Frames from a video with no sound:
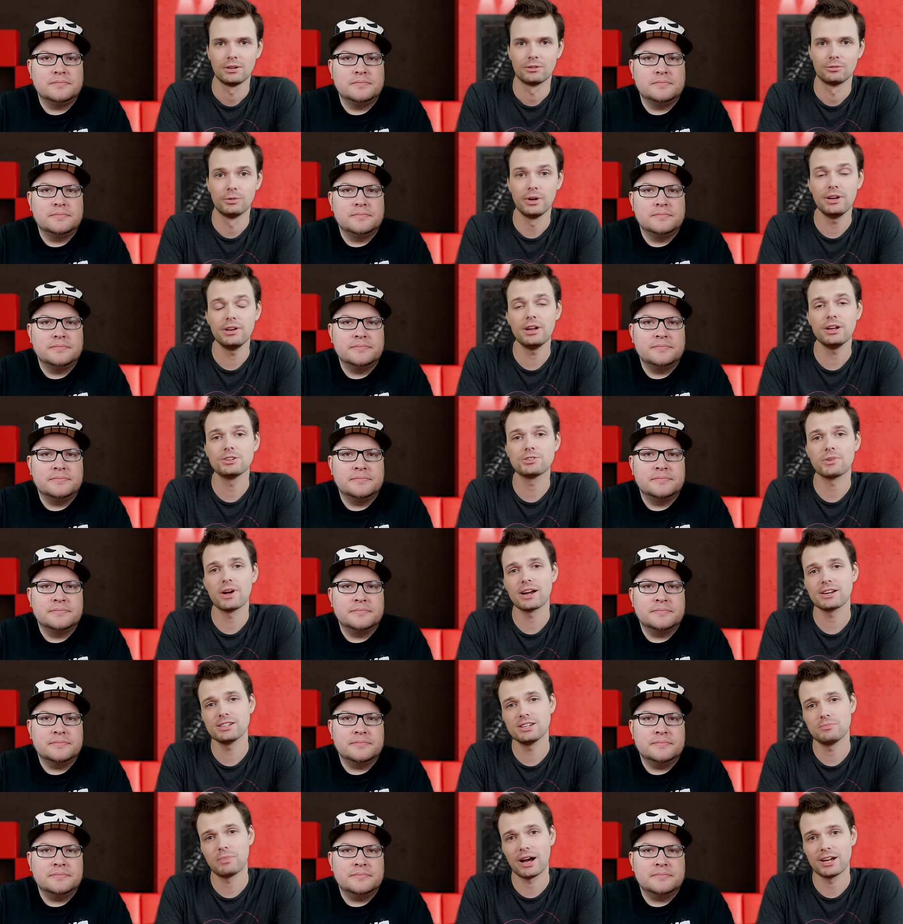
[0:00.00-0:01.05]
Speaker 1: Written and
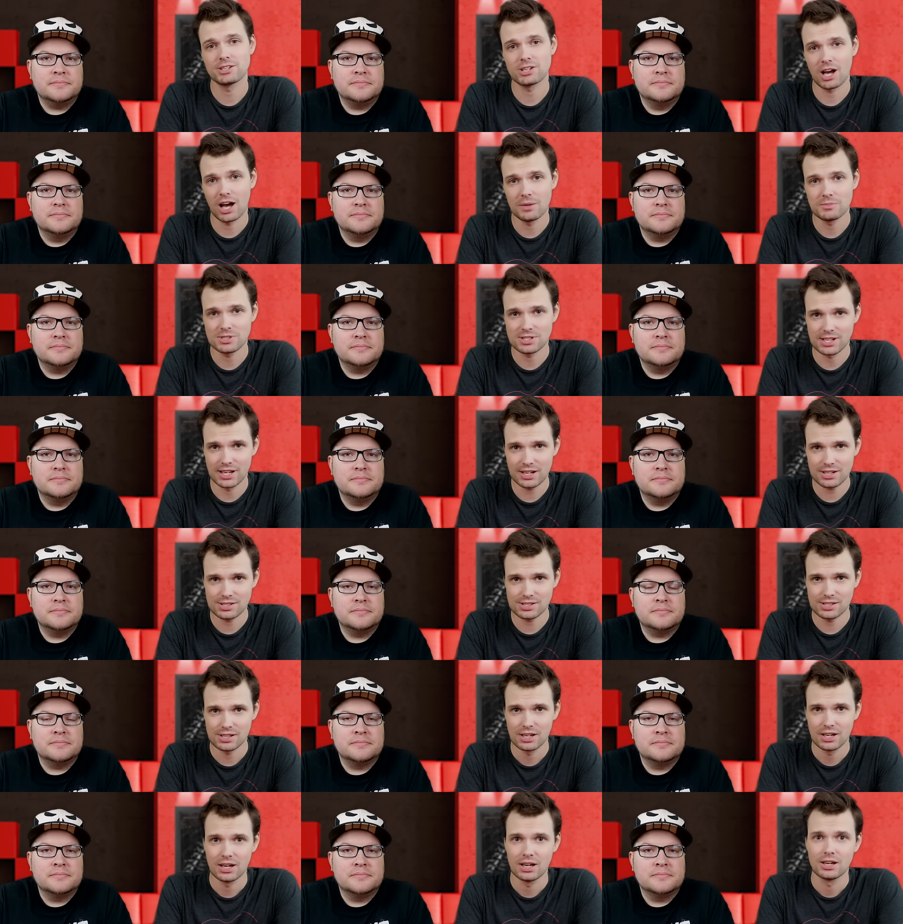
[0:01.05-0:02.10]
directed by Tom Six,
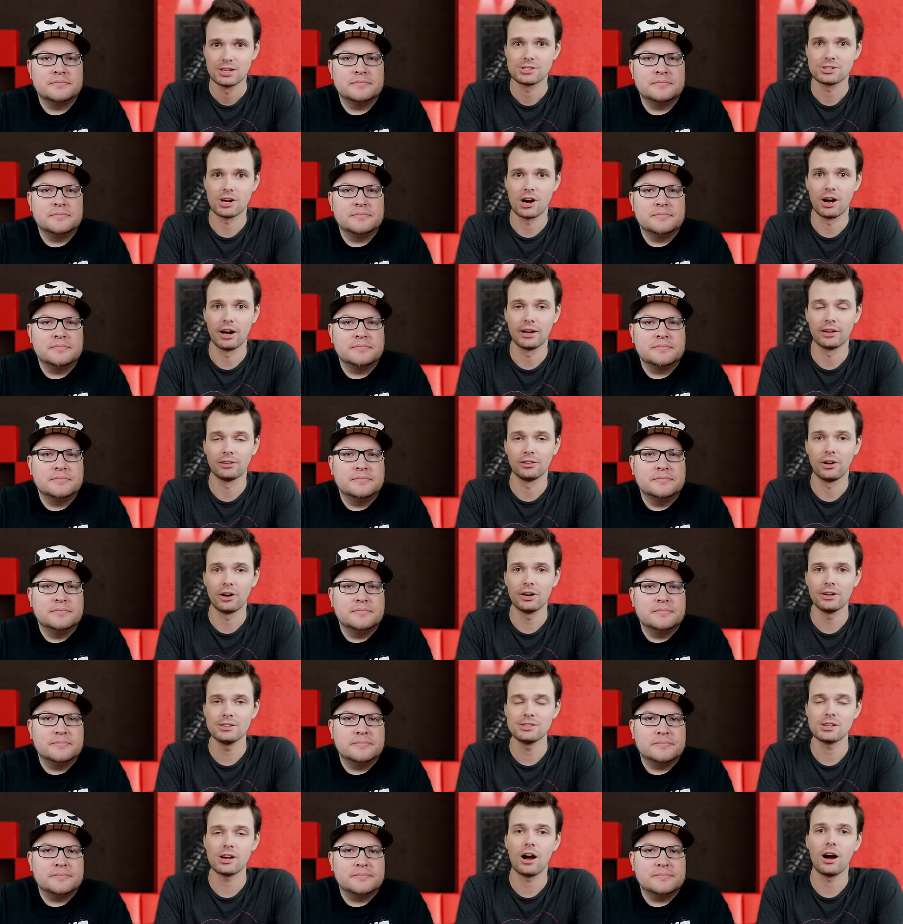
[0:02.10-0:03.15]
starring
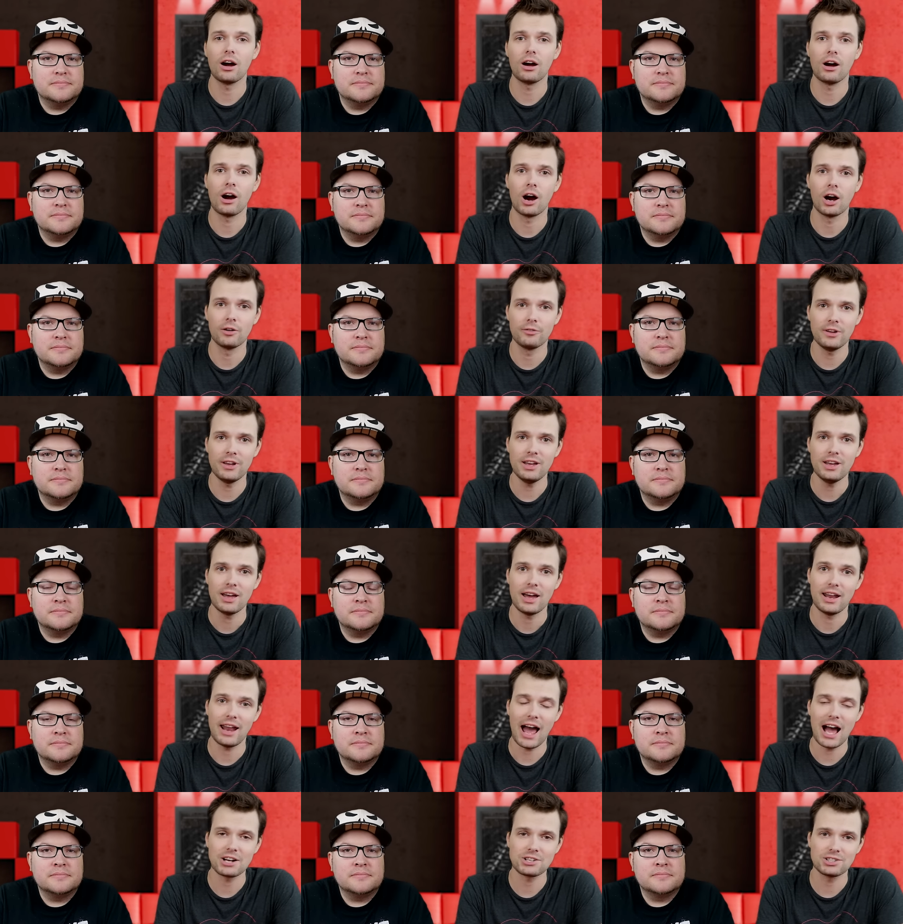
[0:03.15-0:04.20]
Laurence R. Harvey and
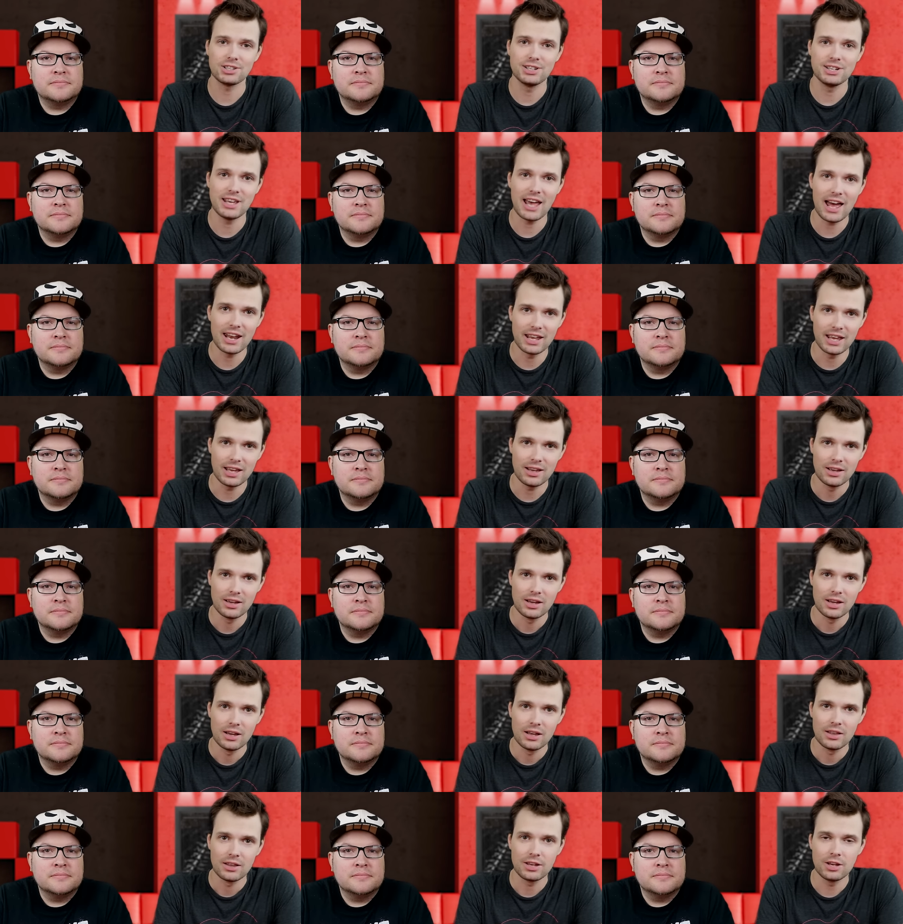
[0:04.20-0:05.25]
Ashlynn Yennie,
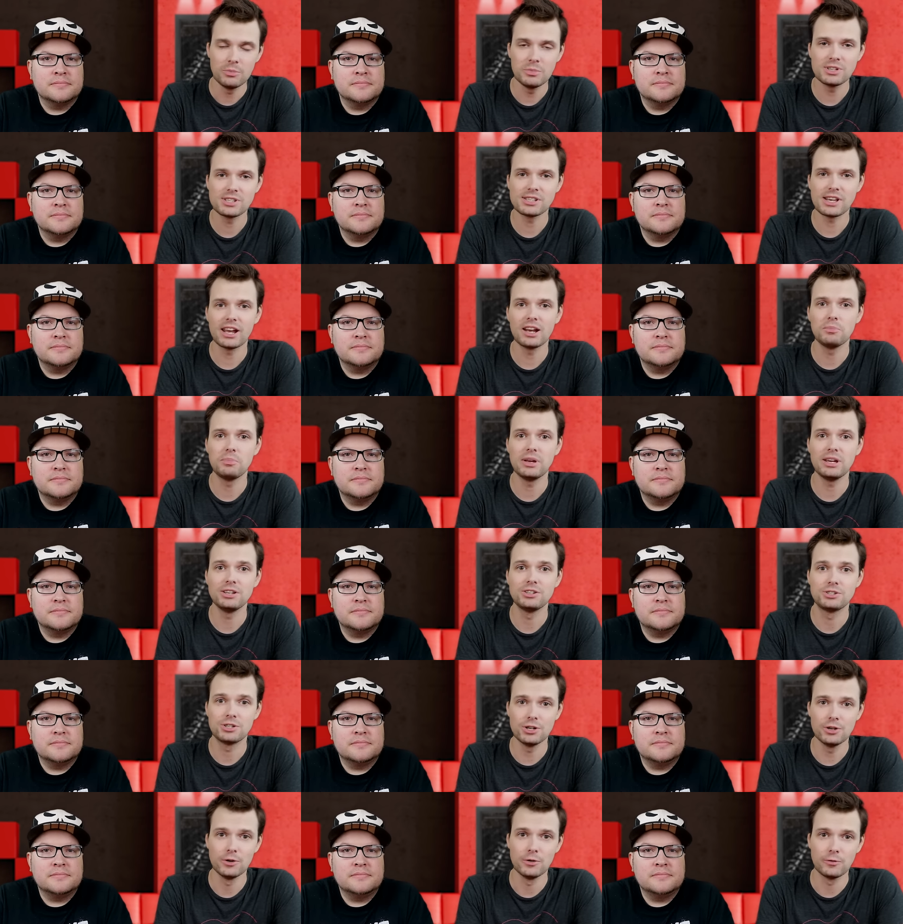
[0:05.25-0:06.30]
Human Centipede
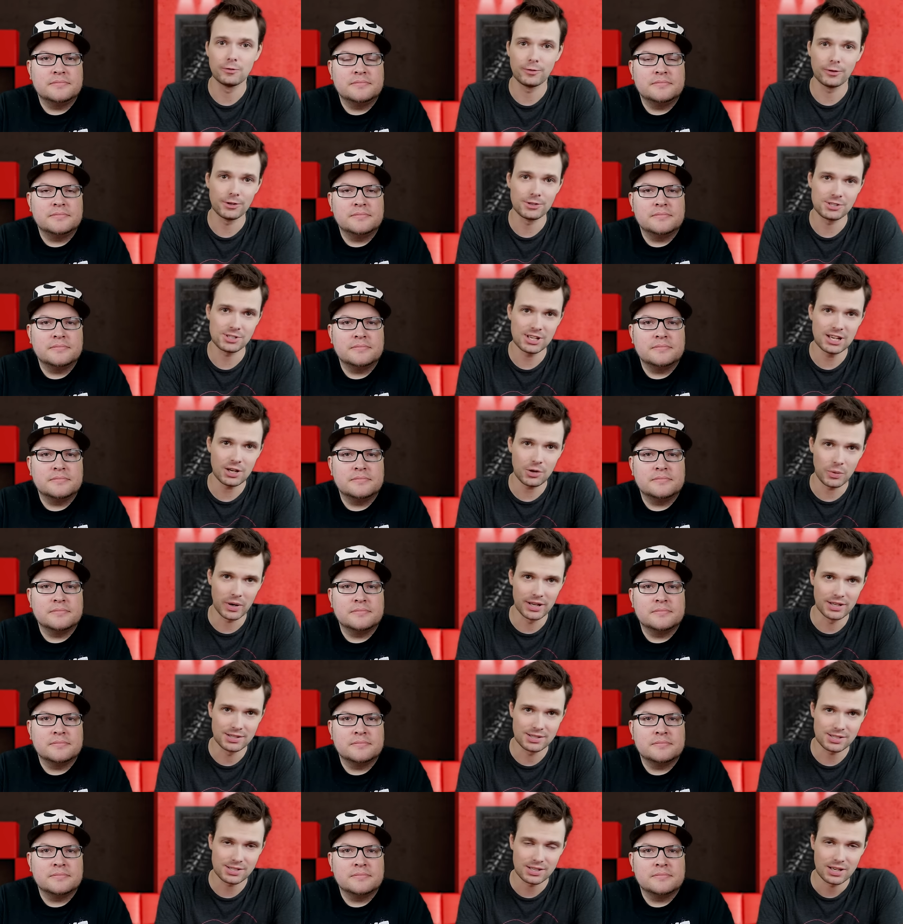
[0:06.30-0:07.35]
2 Full
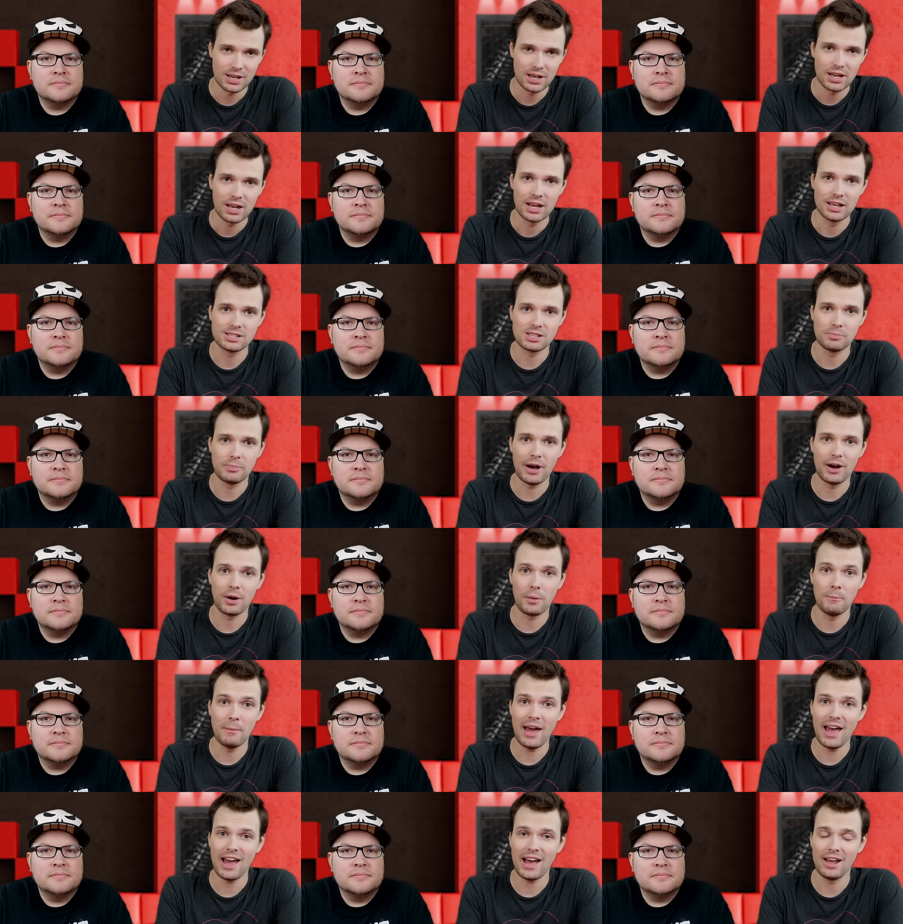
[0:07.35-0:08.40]
Sequence is about a
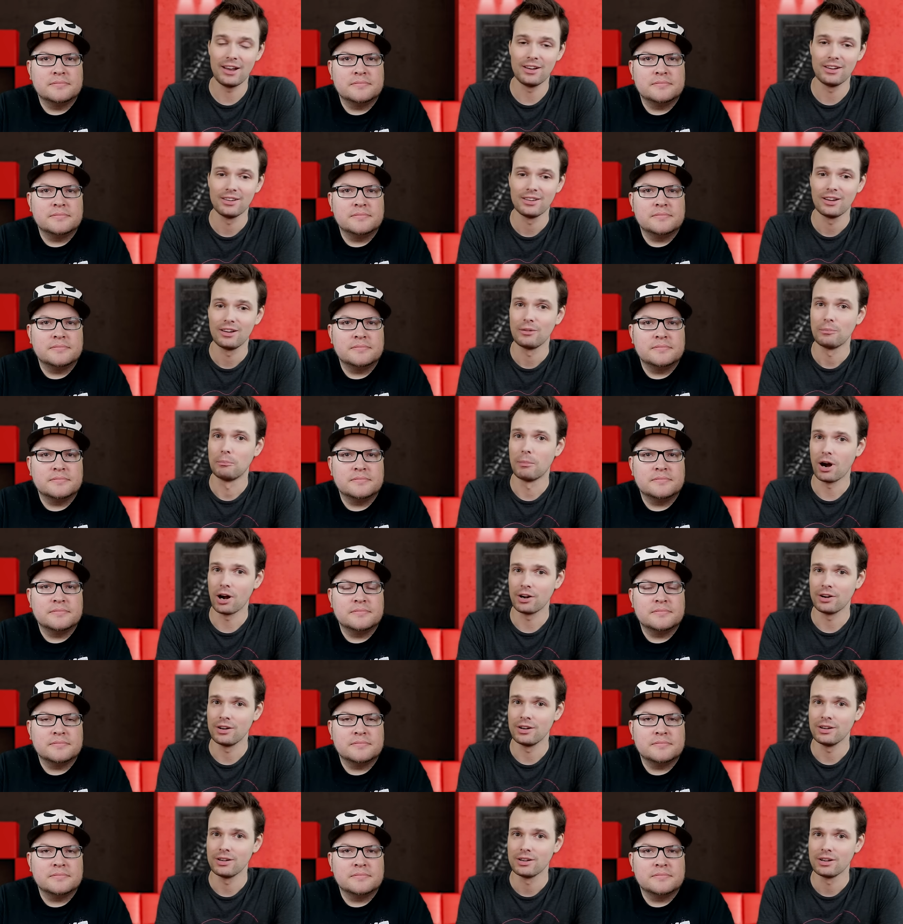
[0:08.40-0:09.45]
man,
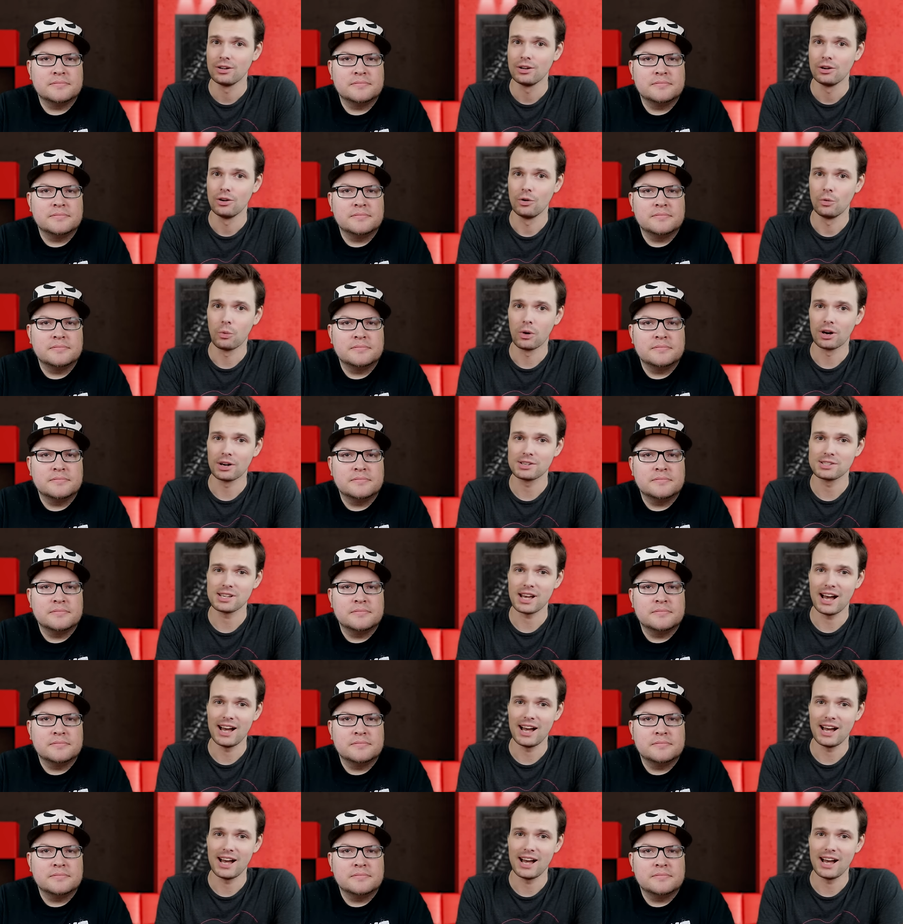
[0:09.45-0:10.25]
Martin, who works